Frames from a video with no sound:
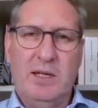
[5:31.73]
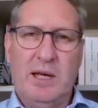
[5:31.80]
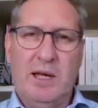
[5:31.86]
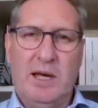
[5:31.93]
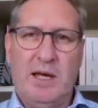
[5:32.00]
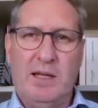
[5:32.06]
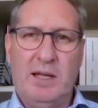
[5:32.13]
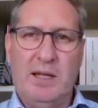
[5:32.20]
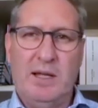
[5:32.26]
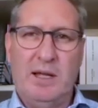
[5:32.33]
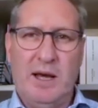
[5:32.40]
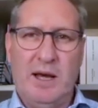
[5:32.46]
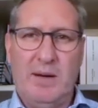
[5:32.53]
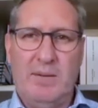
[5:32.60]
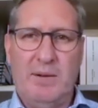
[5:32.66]
And
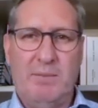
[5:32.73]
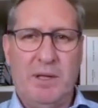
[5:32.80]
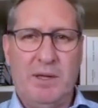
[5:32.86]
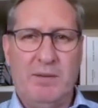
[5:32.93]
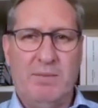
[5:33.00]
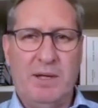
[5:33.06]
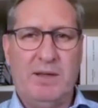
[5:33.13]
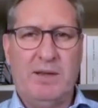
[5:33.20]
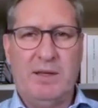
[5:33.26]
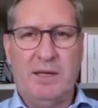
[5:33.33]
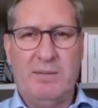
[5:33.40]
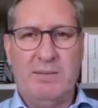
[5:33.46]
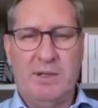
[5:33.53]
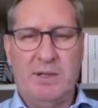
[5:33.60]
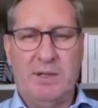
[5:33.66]
then the big
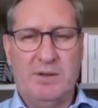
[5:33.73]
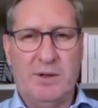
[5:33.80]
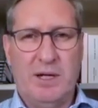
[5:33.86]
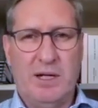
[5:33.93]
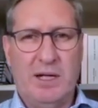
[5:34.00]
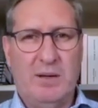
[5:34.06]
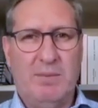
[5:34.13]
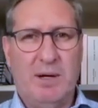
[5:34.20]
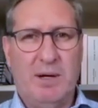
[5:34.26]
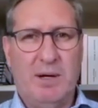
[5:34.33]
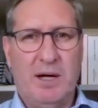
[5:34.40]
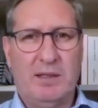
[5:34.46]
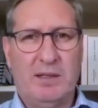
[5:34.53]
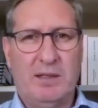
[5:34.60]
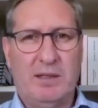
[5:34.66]
theme is really
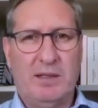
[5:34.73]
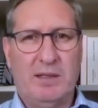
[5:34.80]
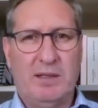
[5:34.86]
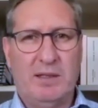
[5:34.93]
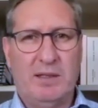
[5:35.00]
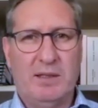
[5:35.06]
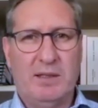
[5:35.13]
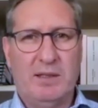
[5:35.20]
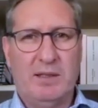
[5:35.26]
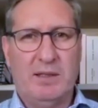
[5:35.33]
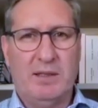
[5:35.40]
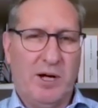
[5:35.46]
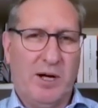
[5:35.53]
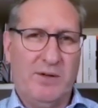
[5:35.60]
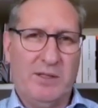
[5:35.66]
about crowding in
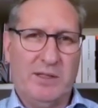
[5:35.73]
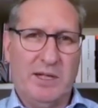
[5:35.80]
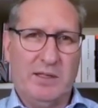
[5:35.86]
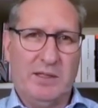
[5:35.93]
private sector